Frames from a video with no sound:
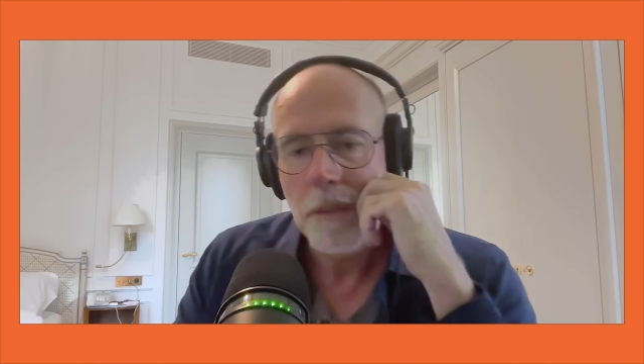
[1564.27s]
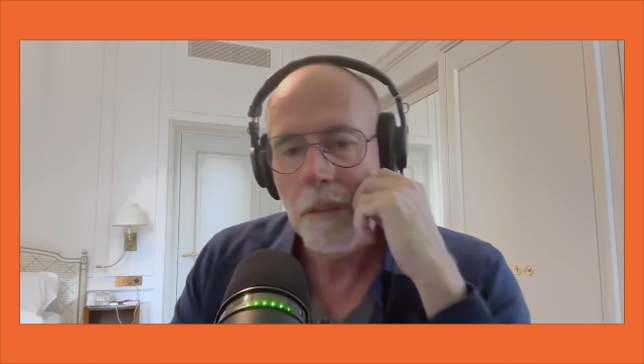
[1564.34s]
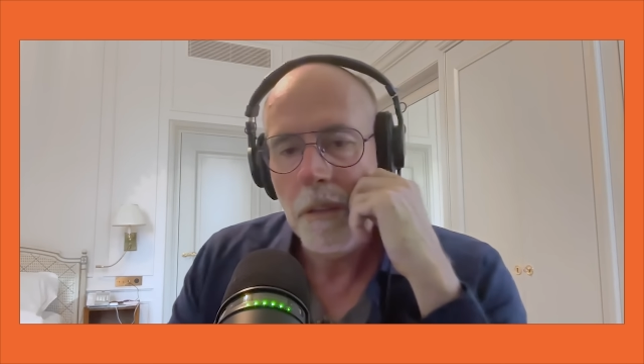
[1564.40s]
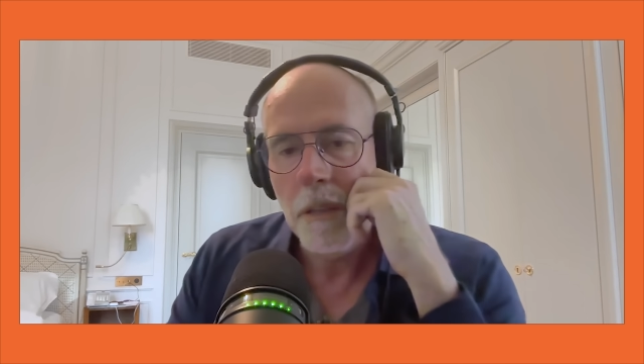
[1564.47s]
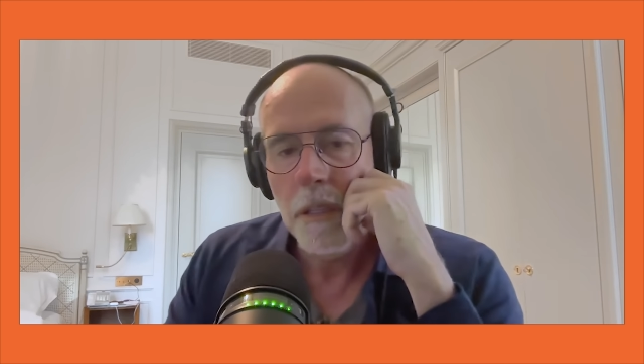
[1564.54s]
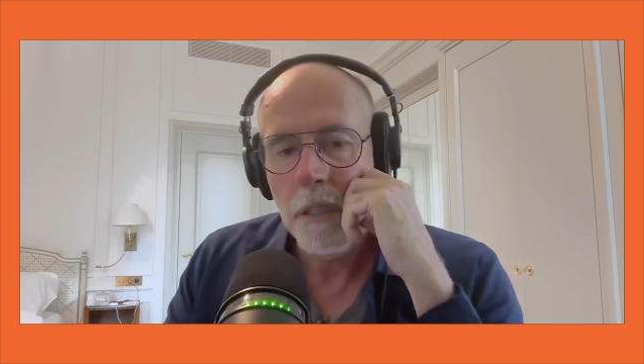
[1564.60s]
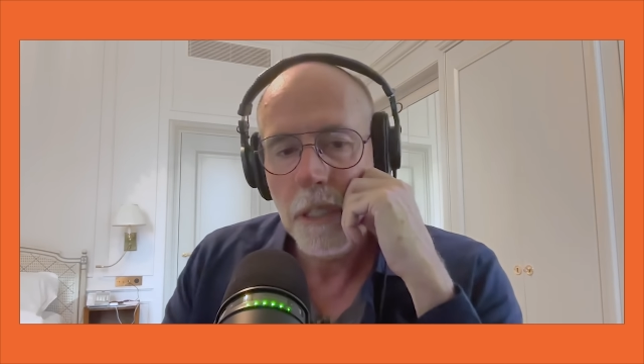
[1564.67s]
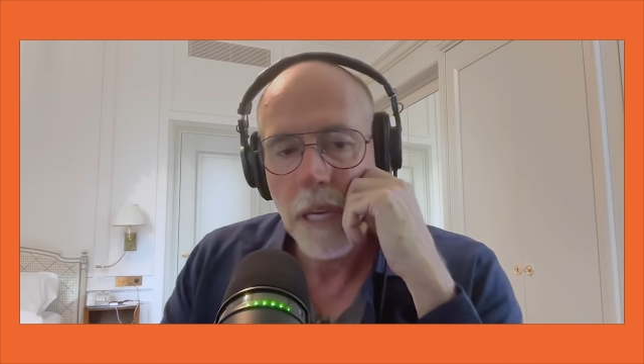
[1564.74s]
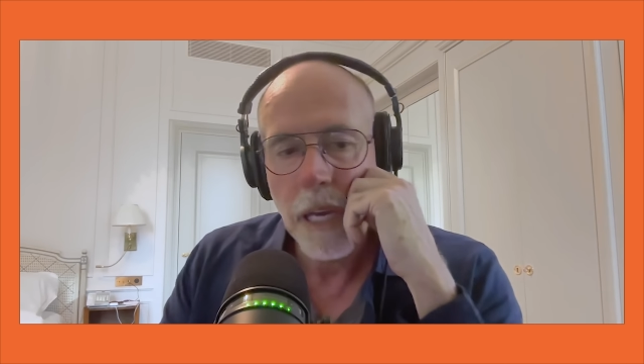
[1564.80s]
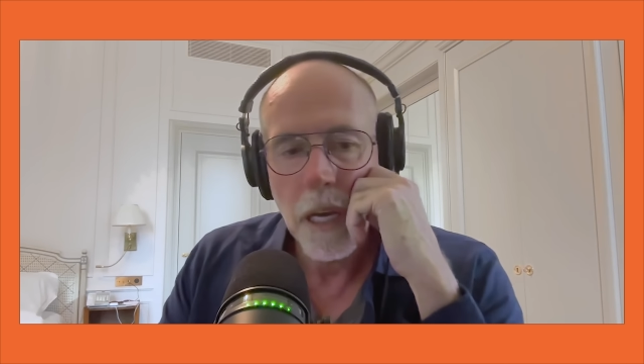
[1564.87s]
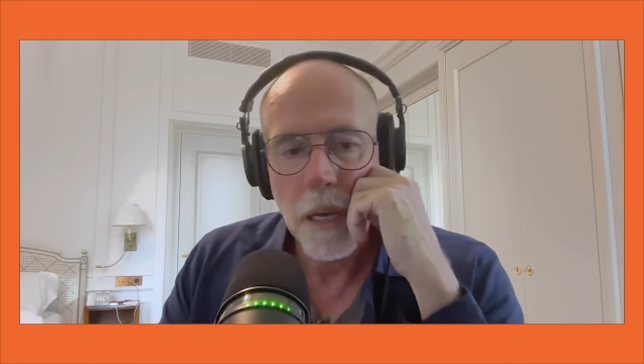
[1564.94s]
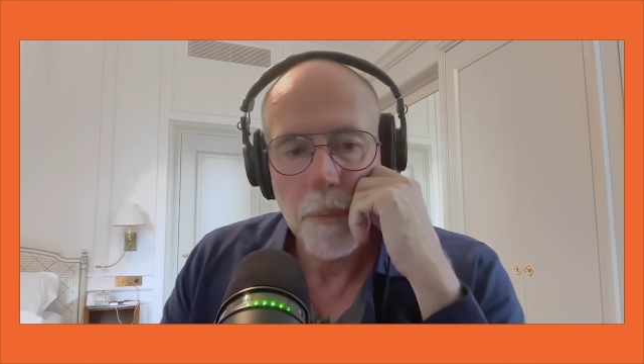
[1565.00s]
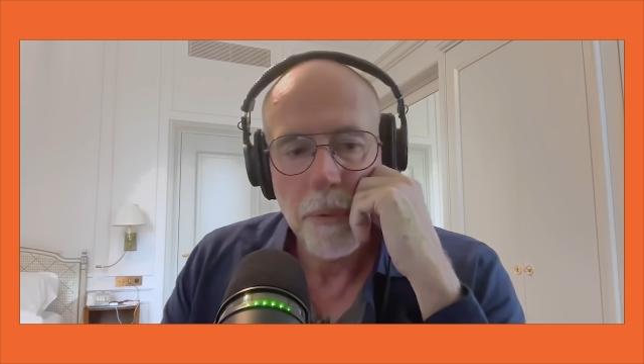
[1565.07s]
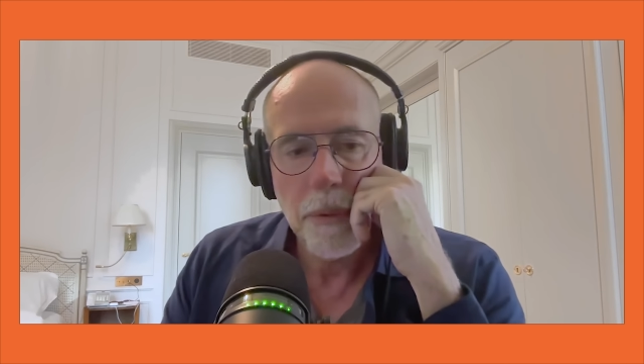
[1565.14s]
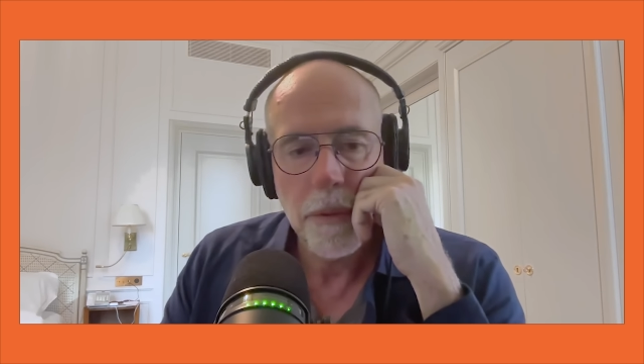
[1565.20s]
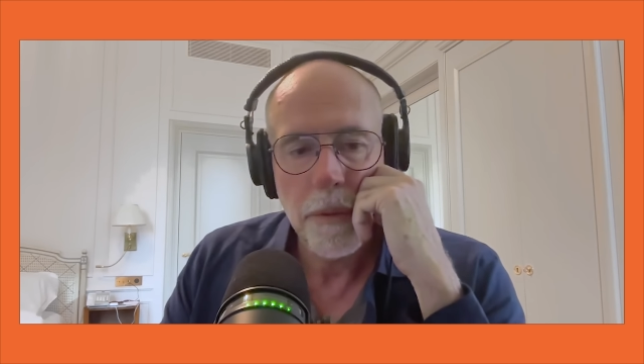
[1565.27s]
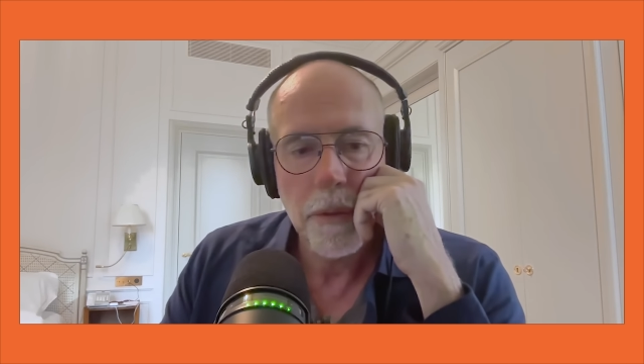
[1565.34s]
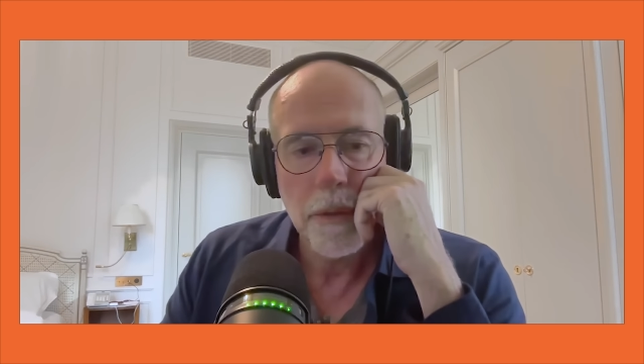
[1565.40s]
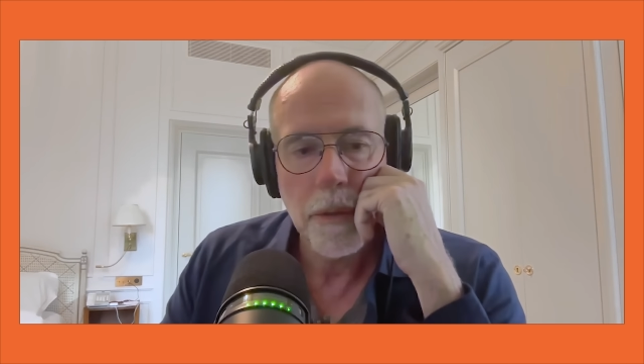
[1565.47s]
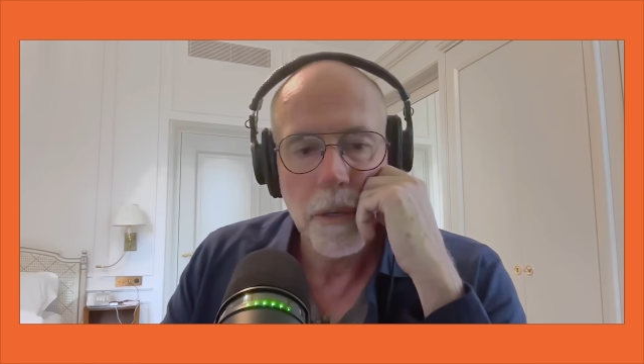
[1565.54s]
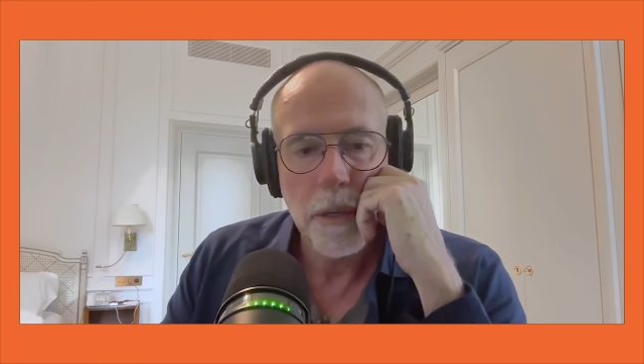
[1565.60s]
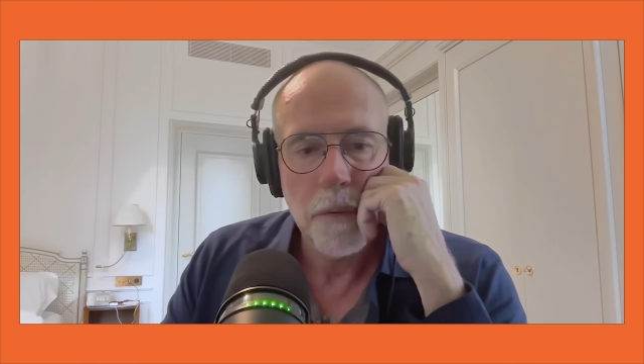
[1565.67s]
the depth
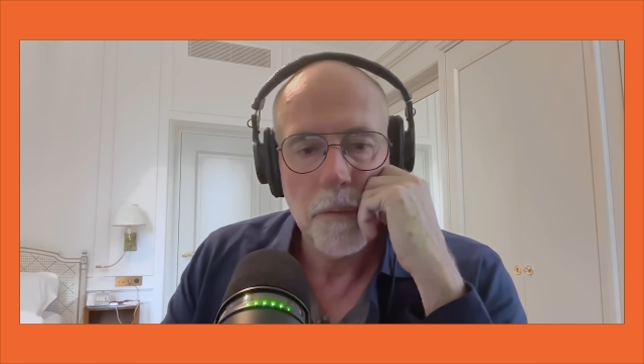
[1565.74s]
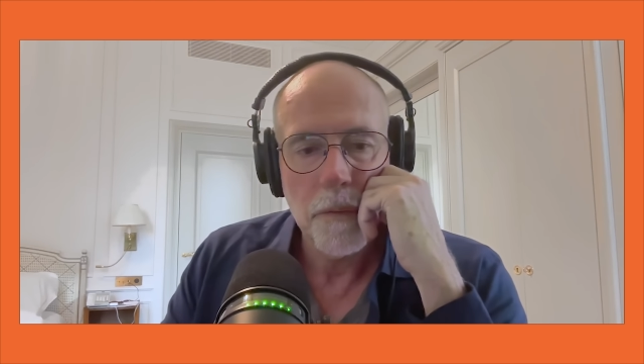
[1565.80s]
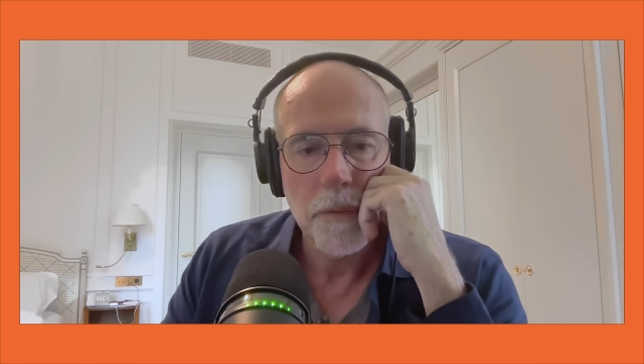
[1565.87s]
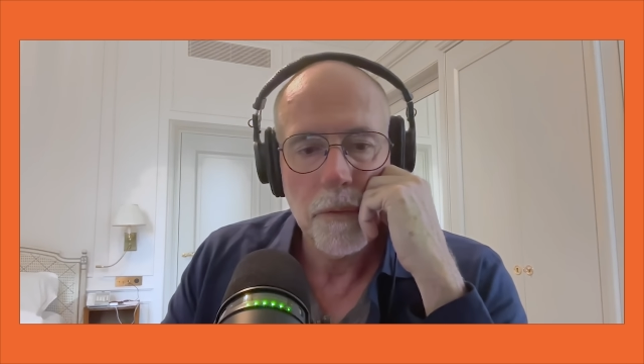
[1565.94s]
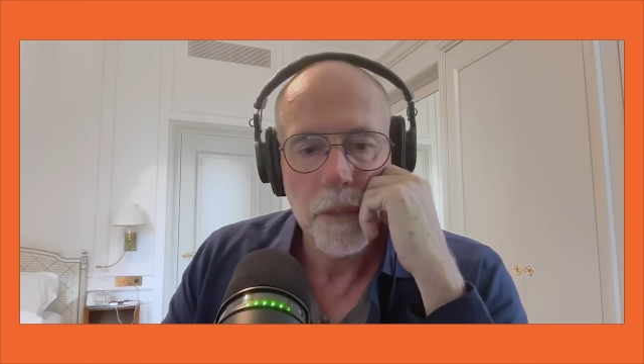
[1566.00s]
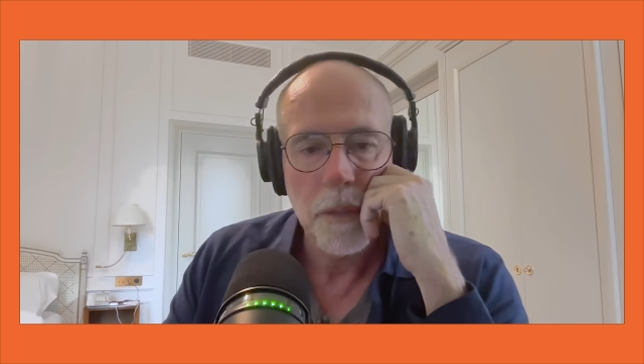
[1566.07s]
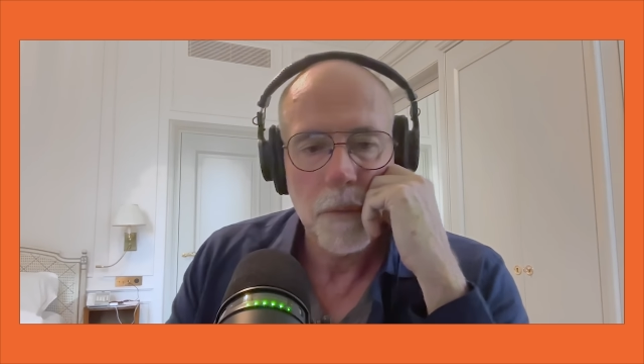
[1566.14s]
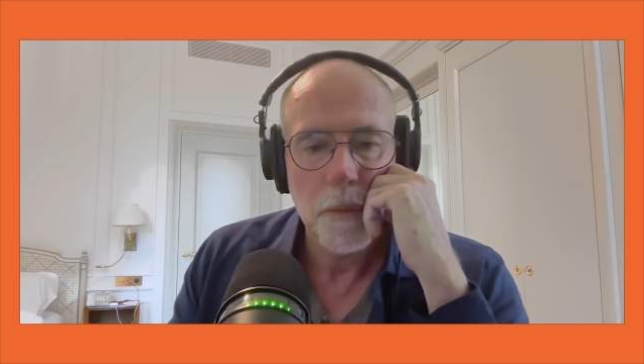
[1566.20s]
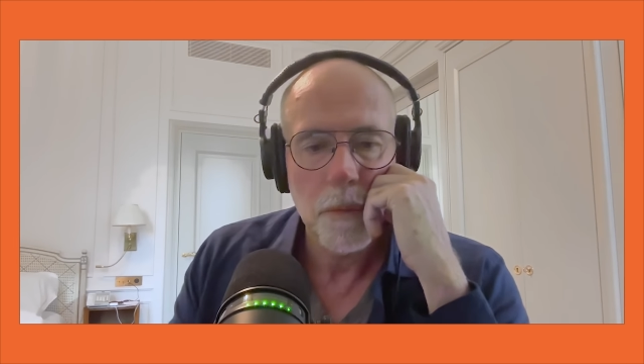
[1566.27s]
of, you know,